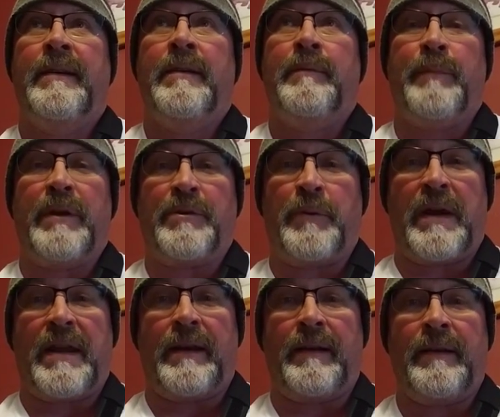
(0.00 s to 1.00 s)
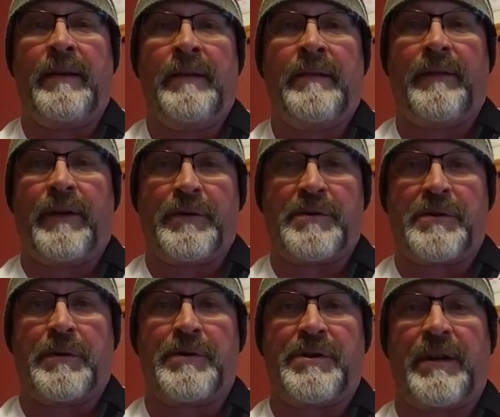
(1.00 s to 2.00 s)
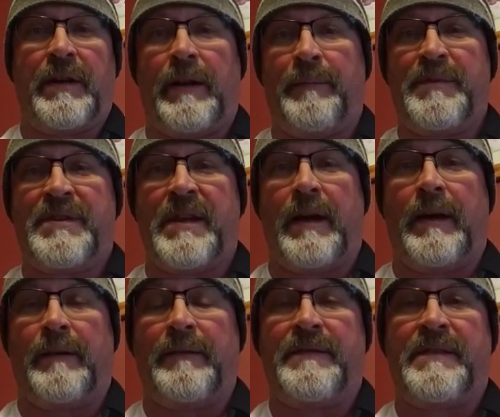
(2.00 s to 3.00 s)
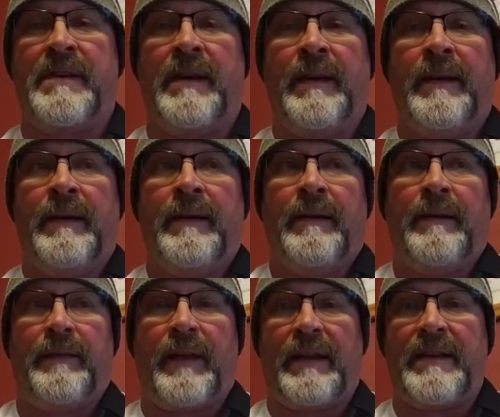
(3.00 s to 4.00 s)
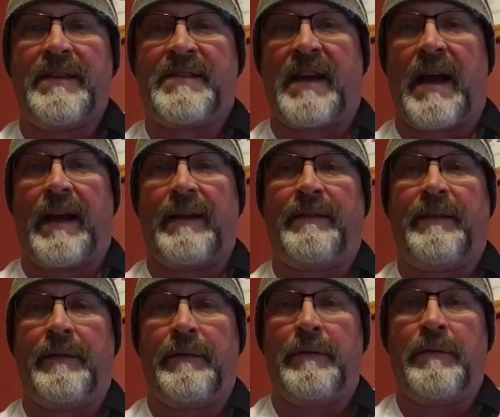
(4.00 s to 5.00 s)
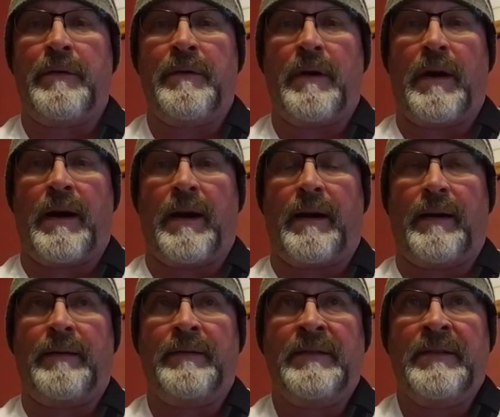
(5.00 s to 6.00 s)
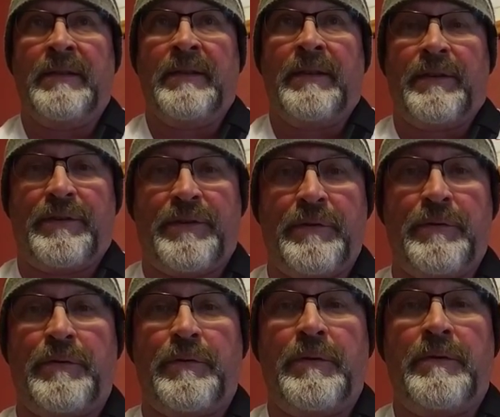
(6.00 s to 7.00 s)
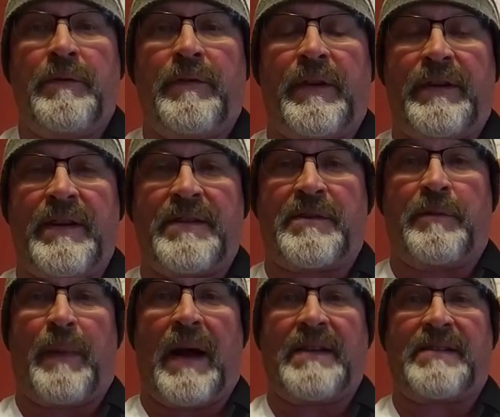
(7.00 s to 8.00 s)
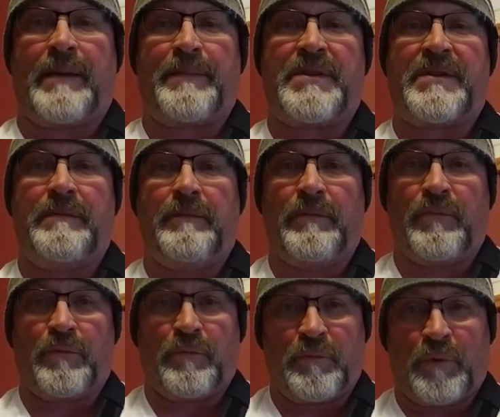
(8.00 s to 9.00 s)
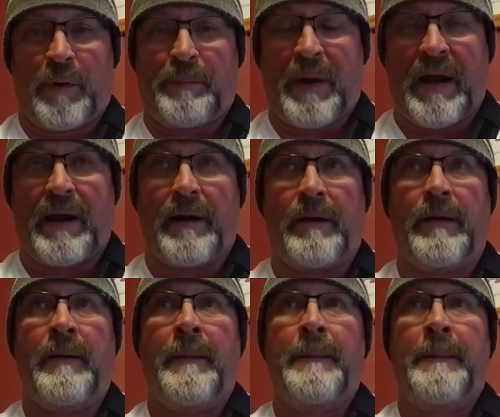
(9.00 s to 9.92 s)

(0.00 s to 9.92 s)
between their surgeon and themselves, they decide to do the distal biceps repair